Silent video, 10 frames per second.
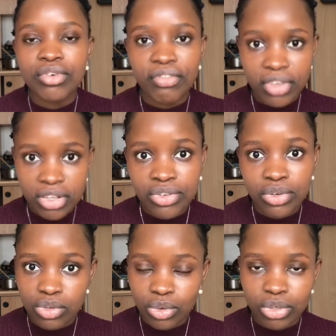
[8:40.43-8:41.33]
Face
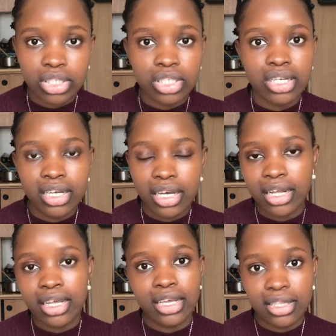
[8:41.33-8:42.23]
your study
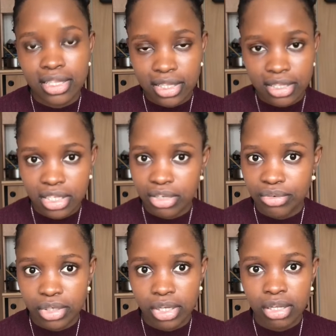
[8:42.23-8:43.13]
and get this
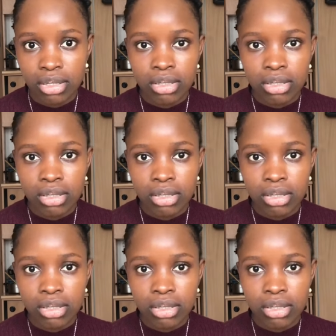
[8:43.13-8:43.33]
degree.